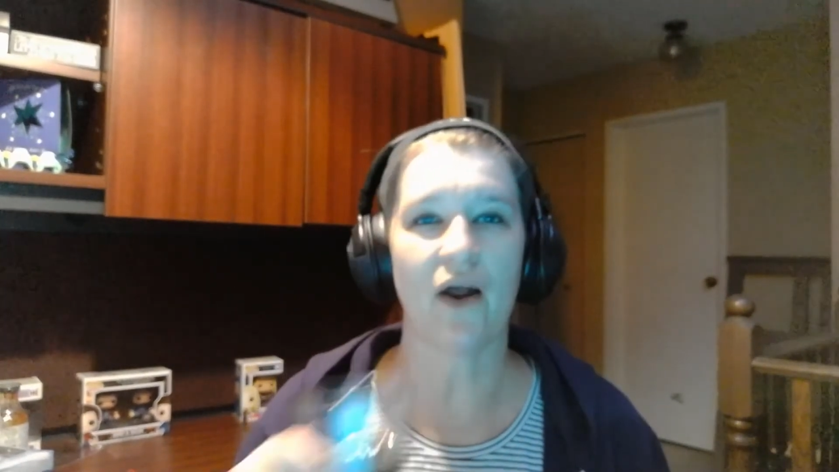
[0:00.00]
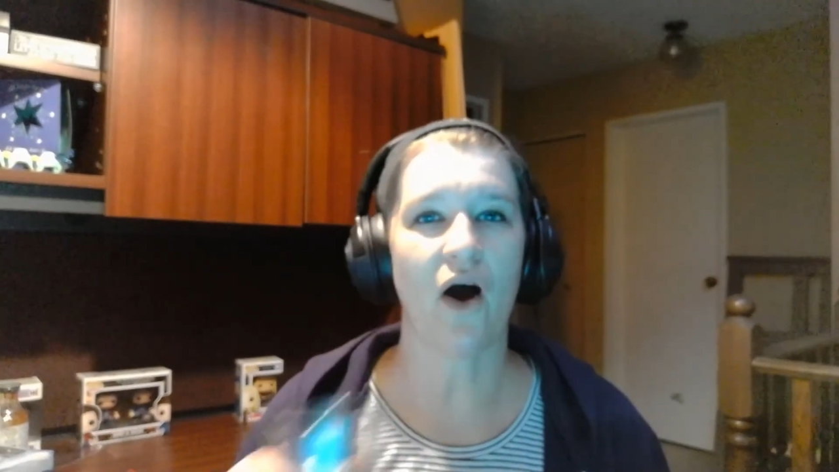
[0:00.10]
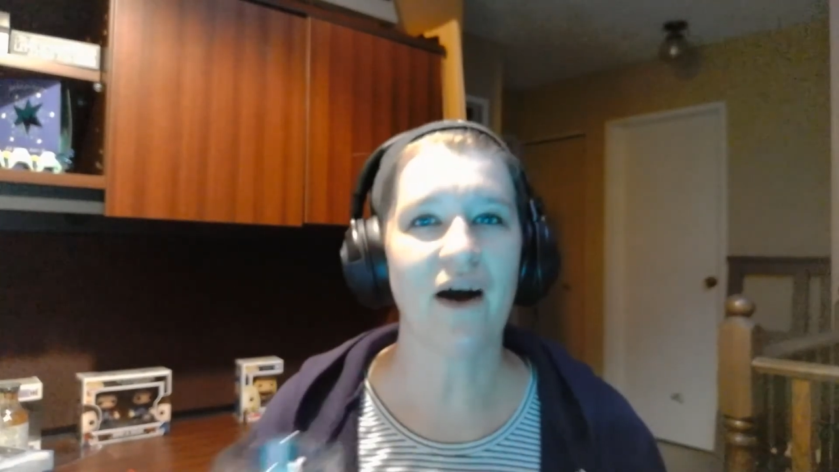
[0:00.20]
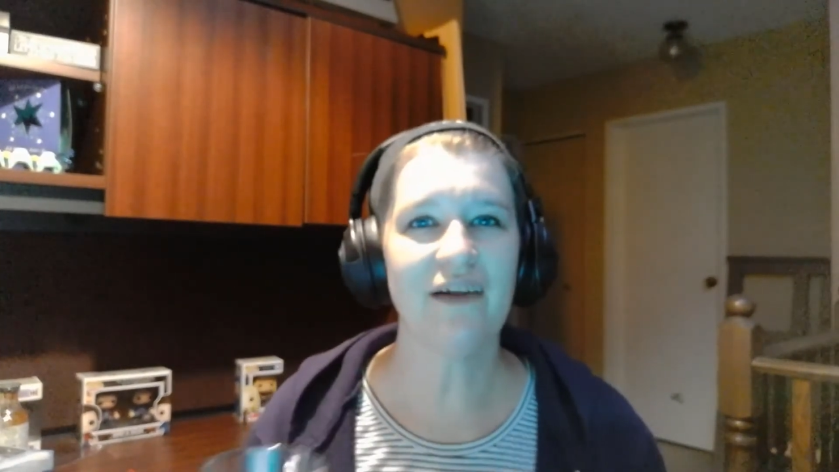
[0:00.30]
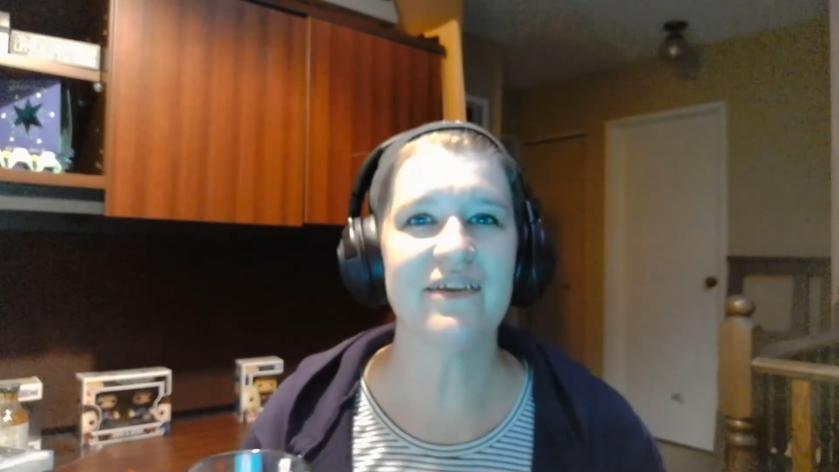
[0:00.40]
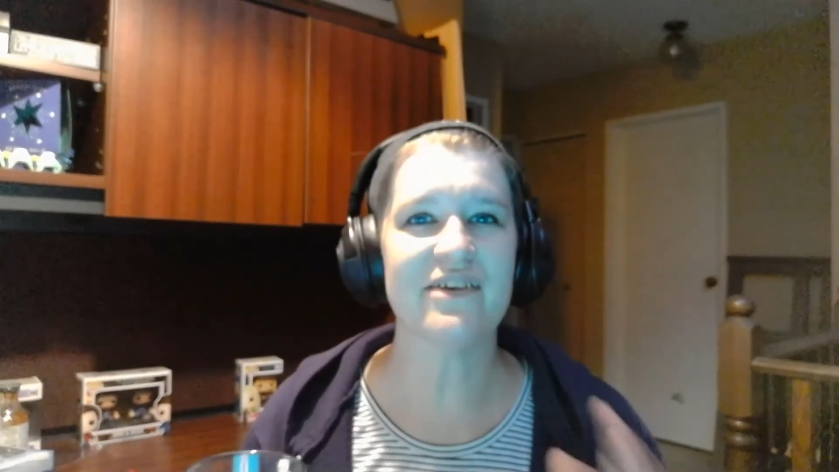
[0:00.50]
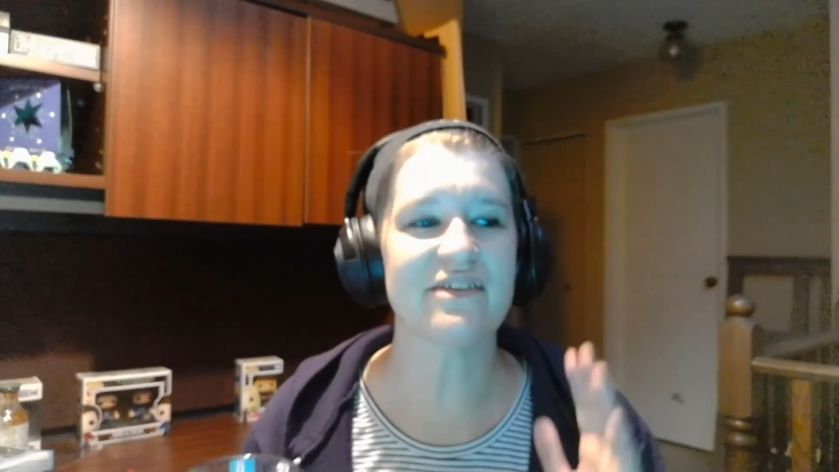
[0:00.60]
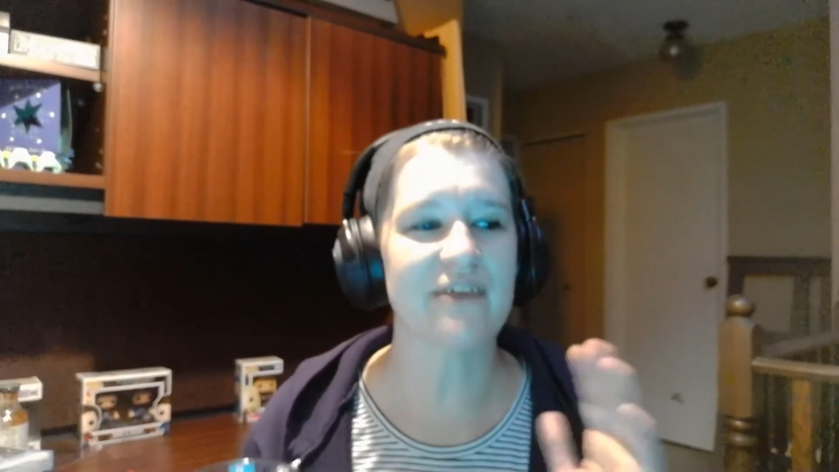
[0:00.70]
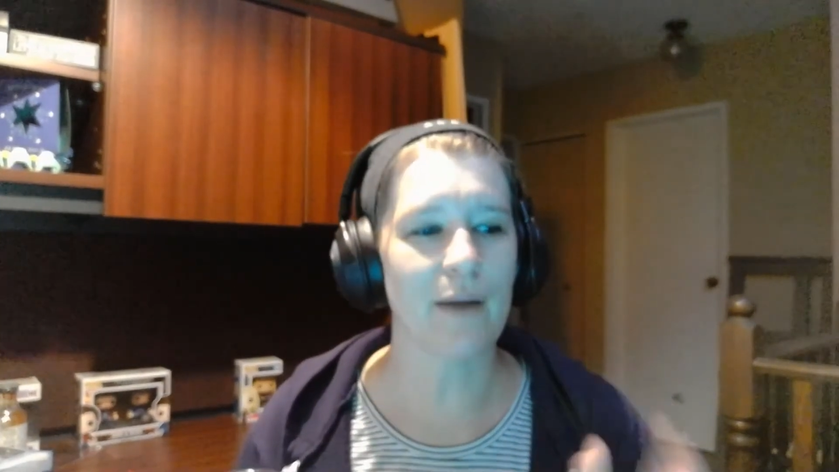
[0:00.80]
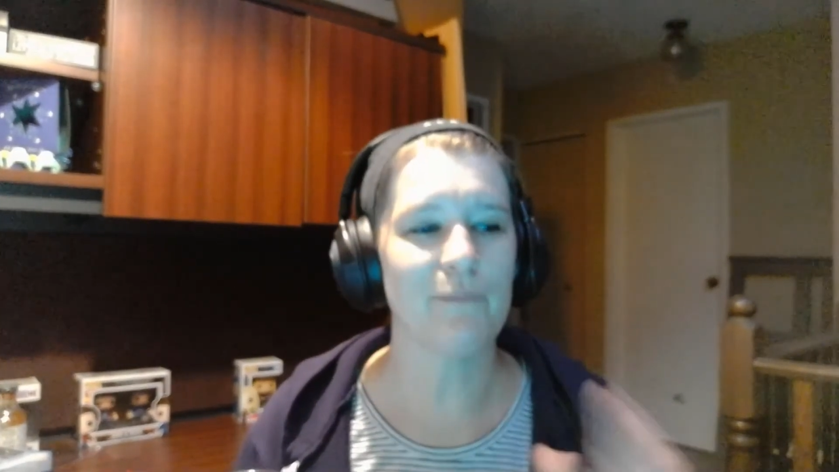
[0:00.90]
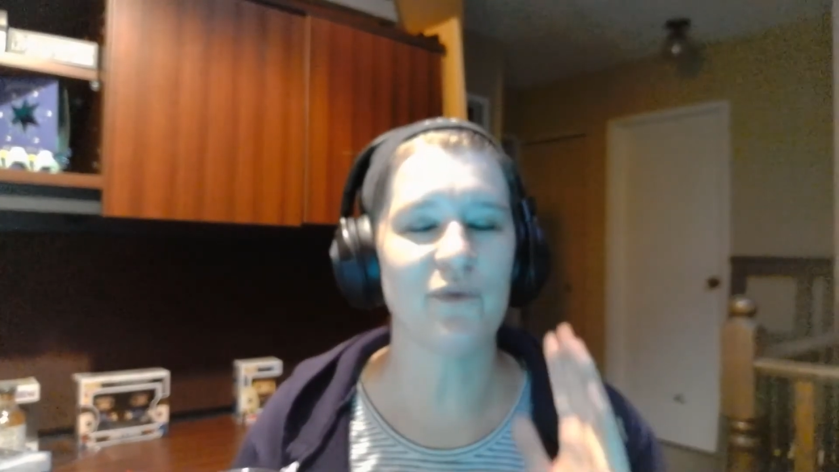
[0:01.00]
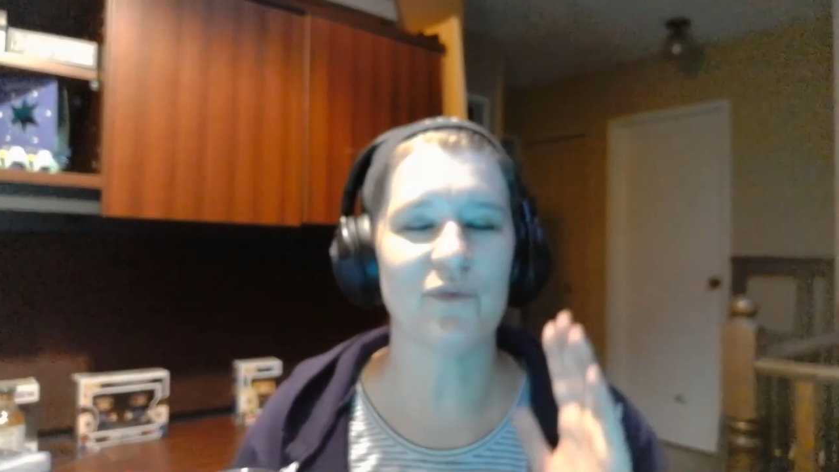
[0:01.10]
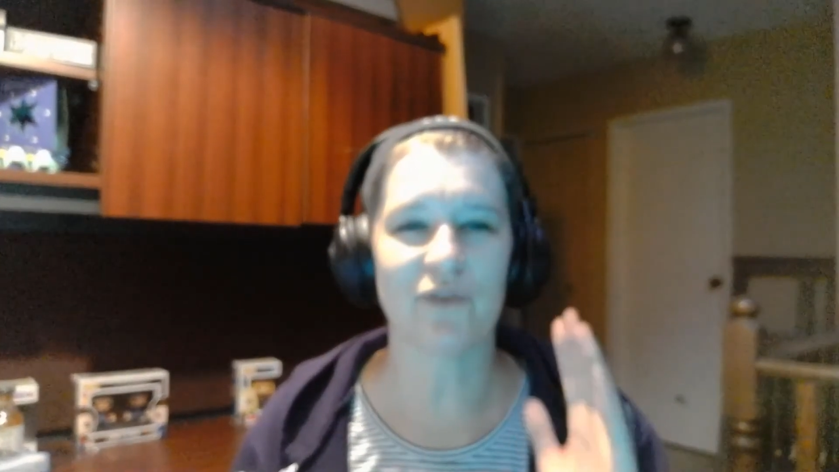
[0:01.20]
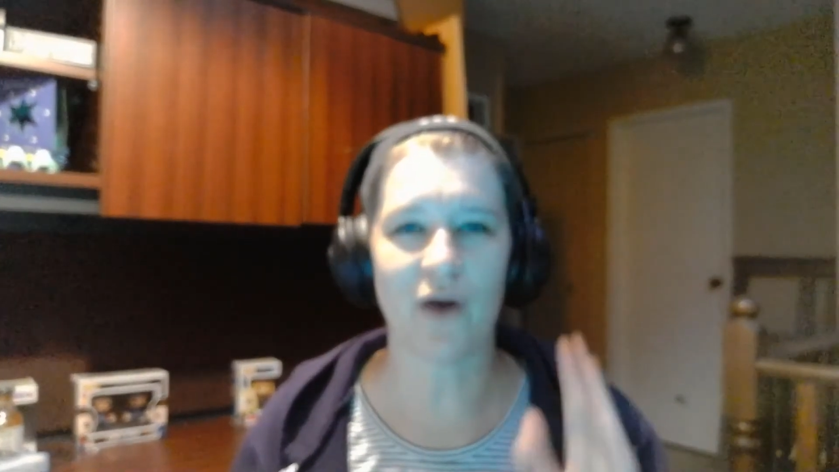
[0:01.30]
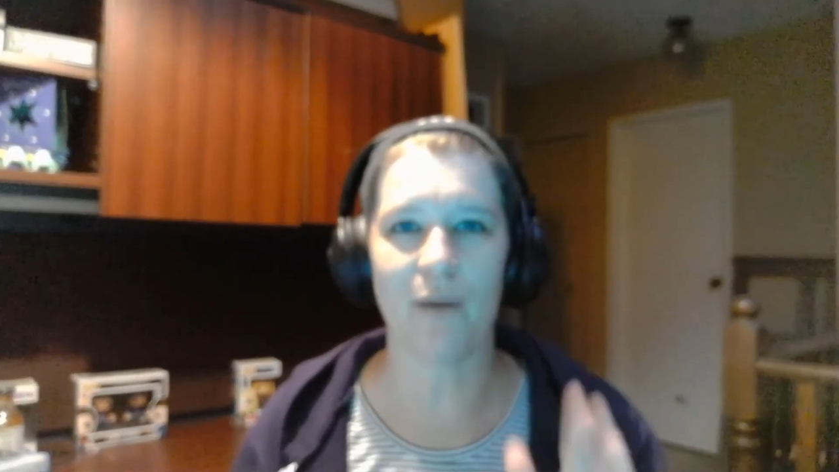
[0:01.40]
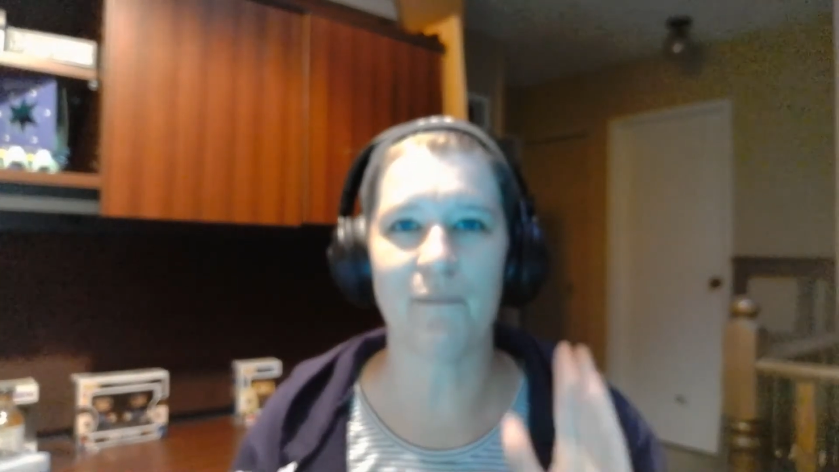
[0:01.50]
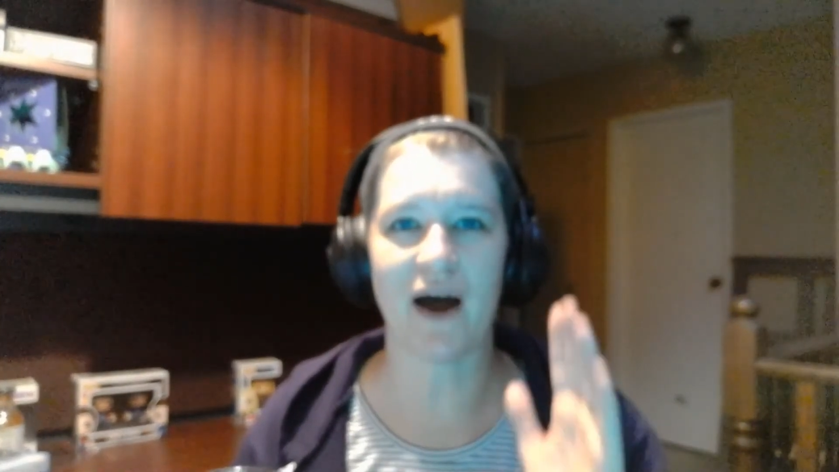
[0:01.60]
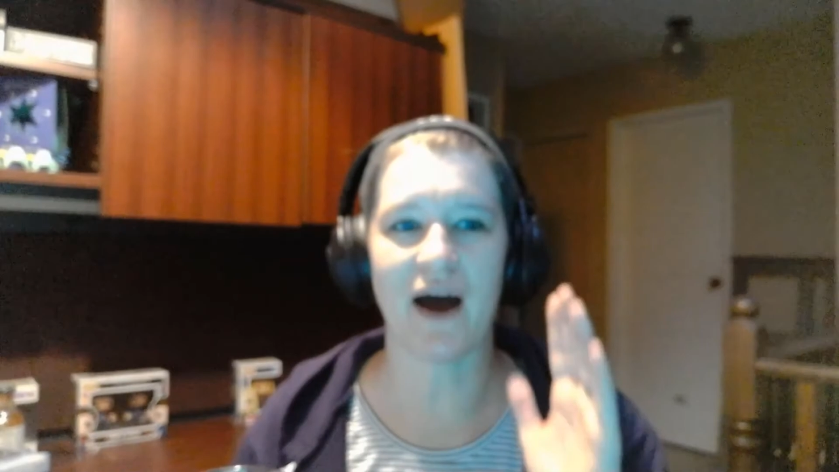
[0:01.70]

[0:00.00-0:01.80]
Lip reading: all of this stemmed from,